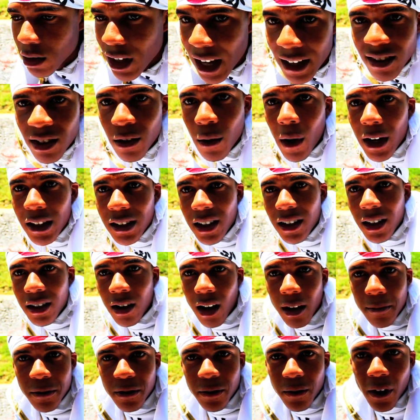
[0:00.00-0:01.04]
Next question
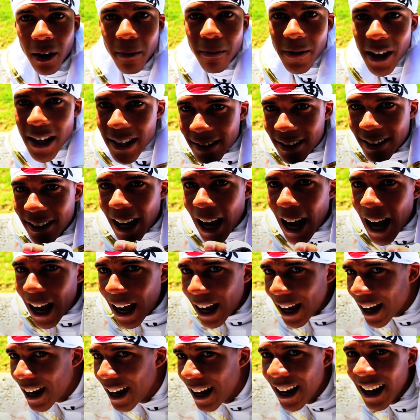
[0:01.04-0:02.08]
comes from this
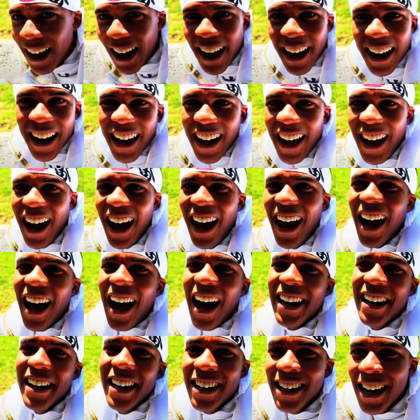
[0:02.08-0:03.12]
guy.
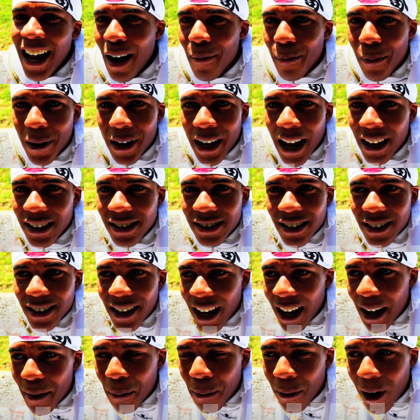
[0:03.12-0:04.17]
I cannot pronounce your
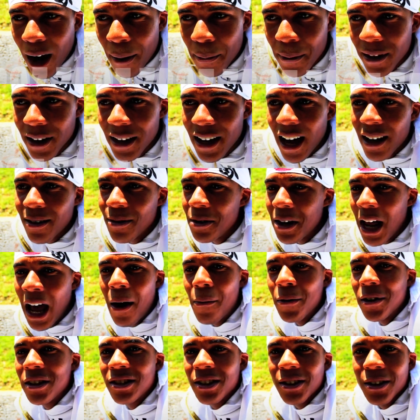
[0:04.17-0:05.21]
name properly. I do
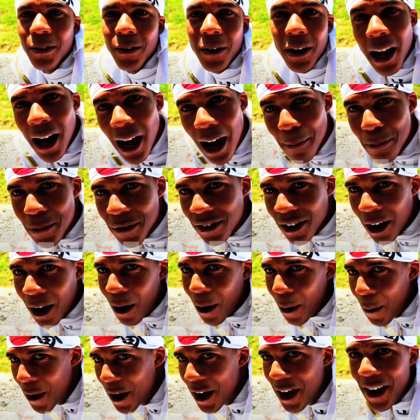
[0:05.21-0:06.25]
not want to screw it up,
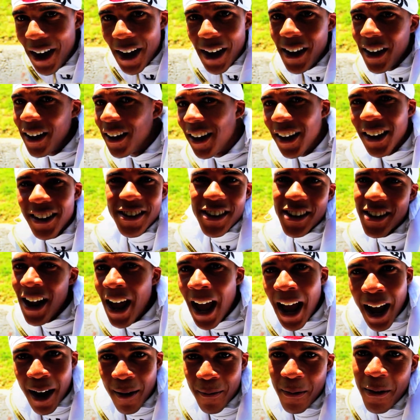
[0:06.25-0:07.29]
so here's your
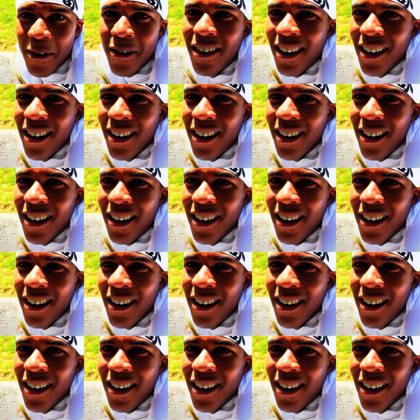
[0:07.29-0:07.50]
name.